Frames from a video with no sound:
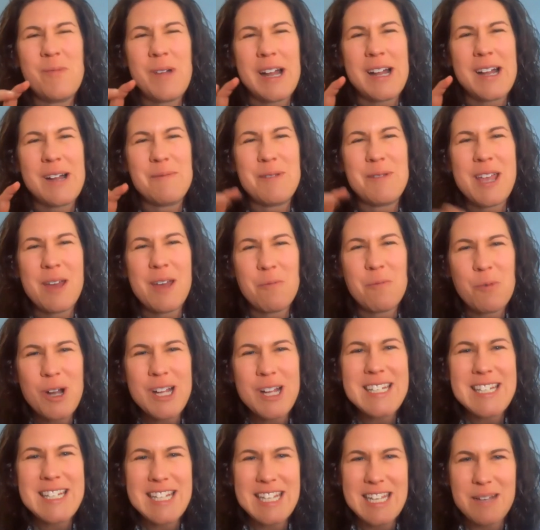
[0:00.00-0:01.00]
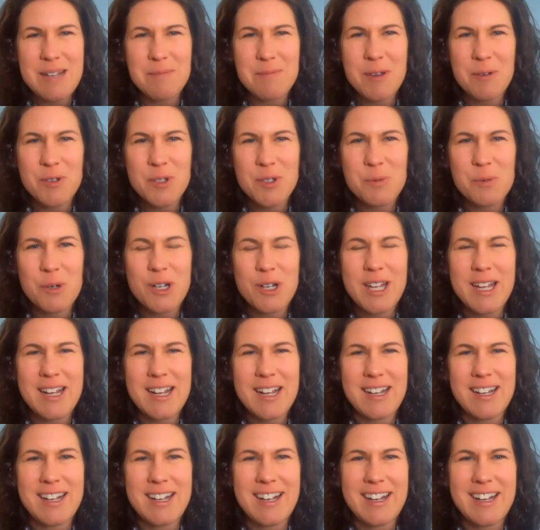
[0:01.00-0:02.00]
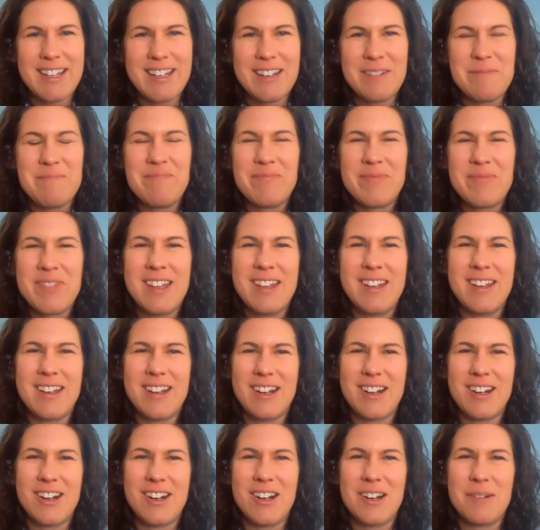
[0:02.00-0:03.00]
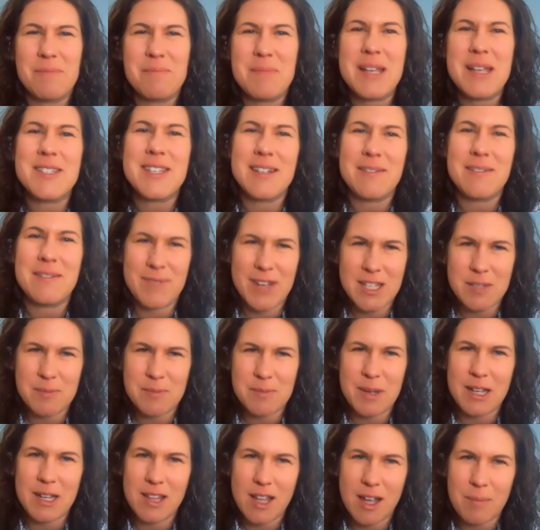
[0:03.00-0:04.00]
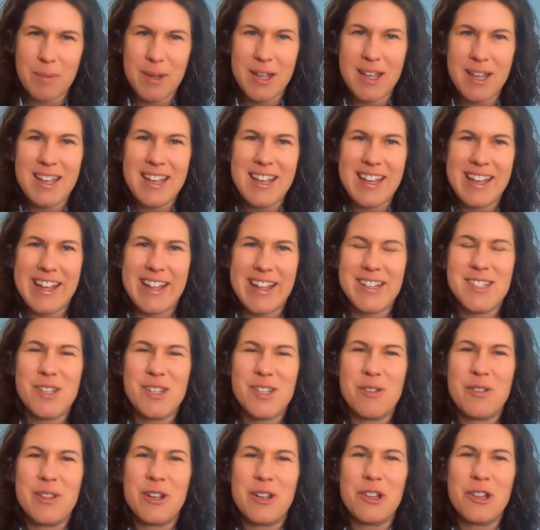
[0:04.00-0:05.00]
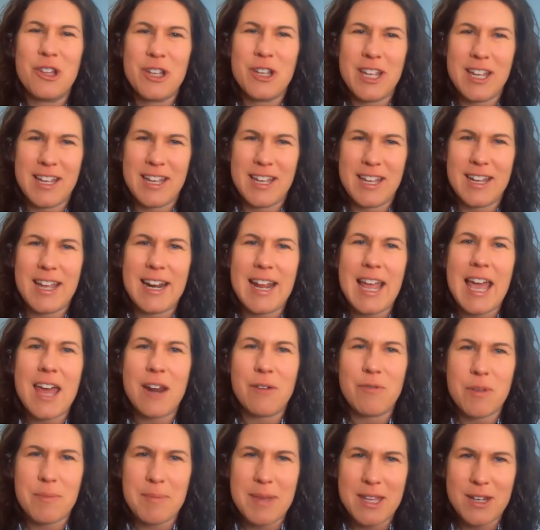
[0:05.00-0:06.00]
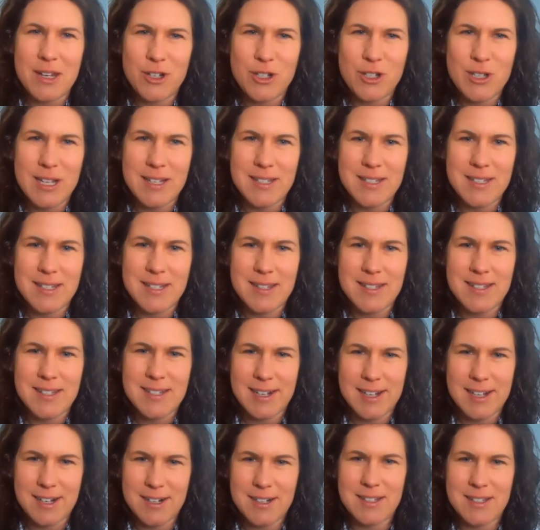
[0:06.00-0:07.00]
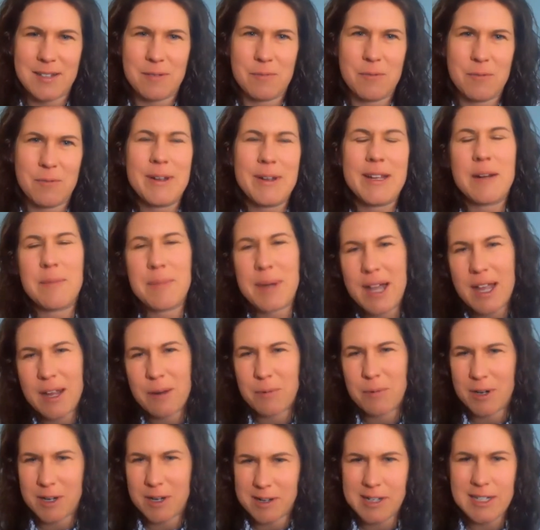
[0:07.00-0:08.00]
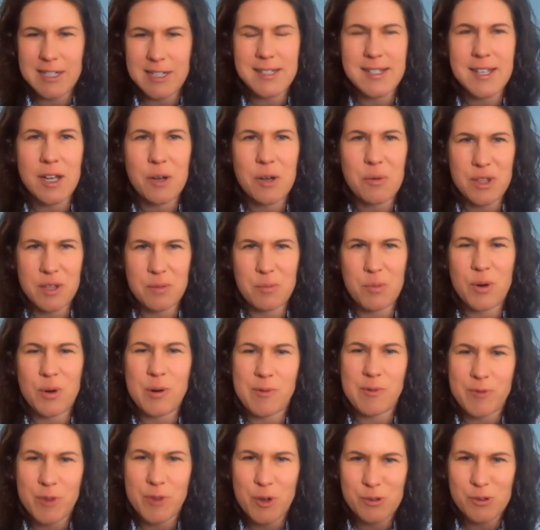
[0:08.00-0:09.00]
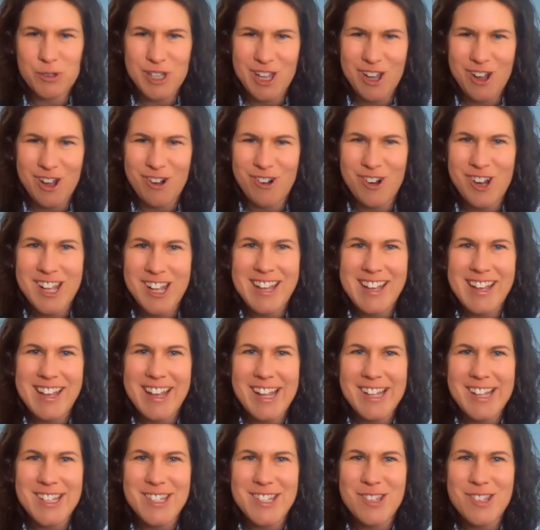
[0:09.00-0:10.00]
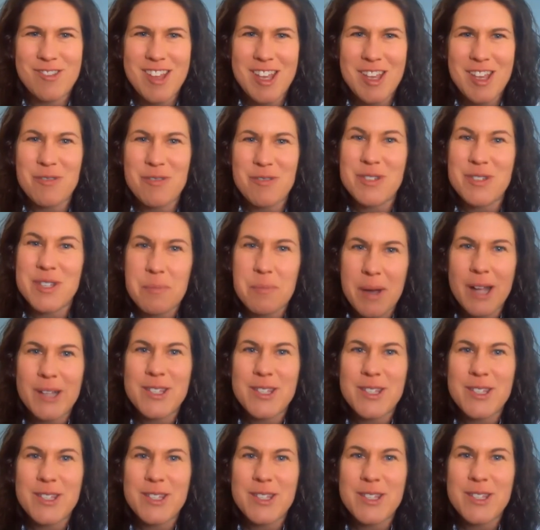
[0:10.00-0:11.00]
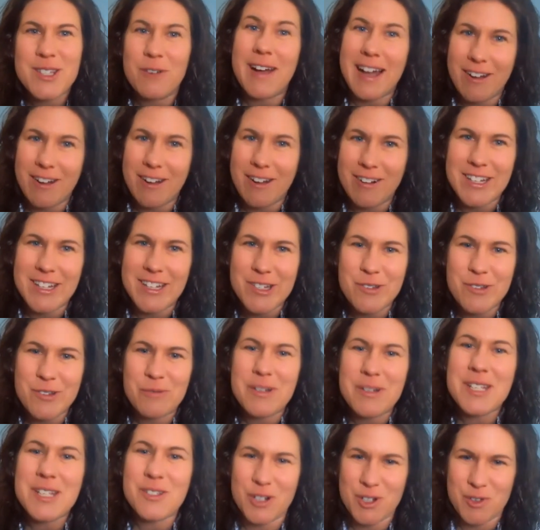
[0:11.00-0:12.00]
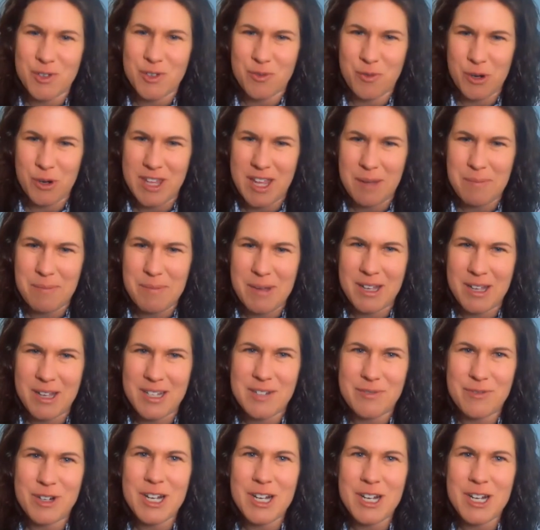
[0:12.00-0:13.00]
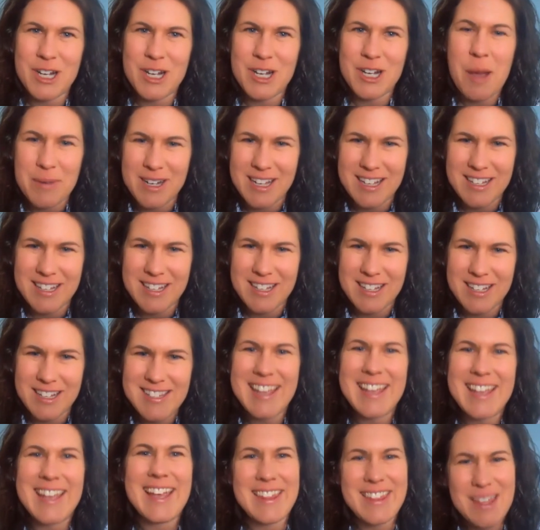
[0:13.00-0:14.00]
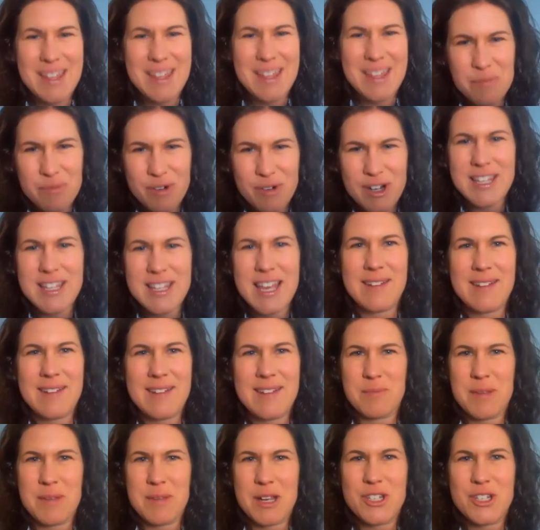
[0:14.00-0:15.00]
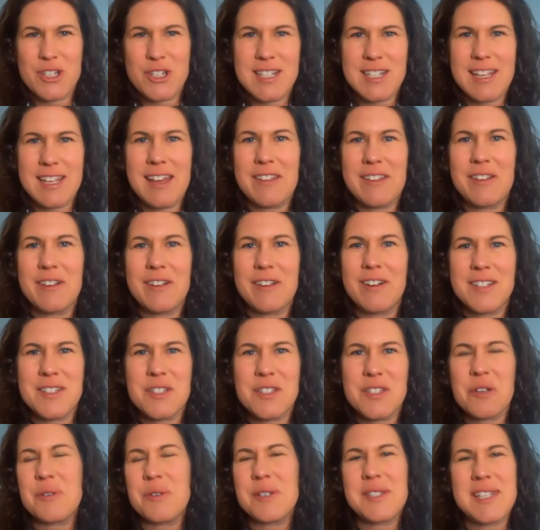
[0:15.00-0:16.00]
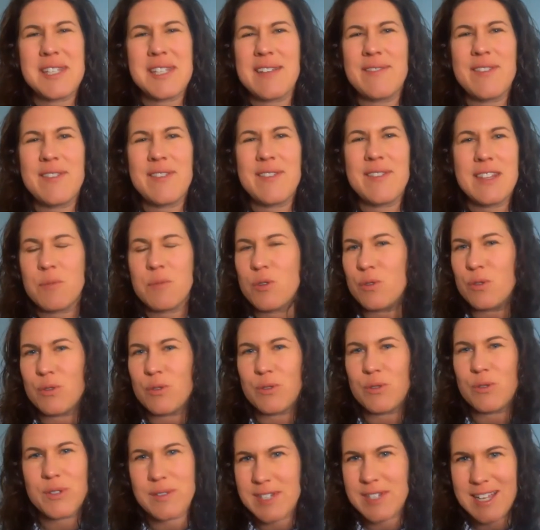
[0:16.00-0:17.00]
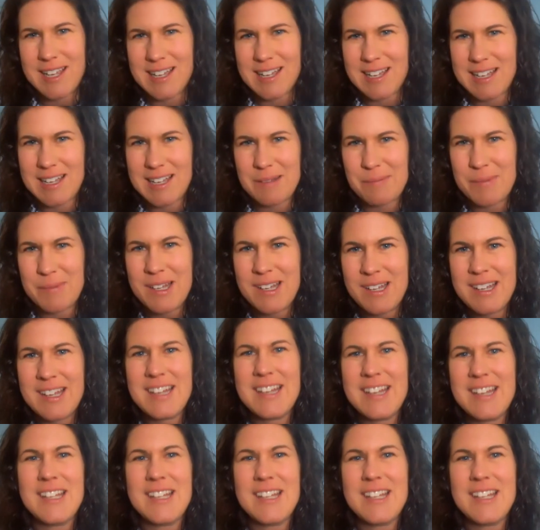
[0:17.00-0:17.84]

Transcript: uh, we had one team that was working on our Mason Investment Club. And so they're looking at kind of how do we manage things in the stocks are we going to buy and what are we going to sell with the portfolio. And so they use the bots to go out and do the research for them on different companies and then bring that information together. And so it was saving them oodles of time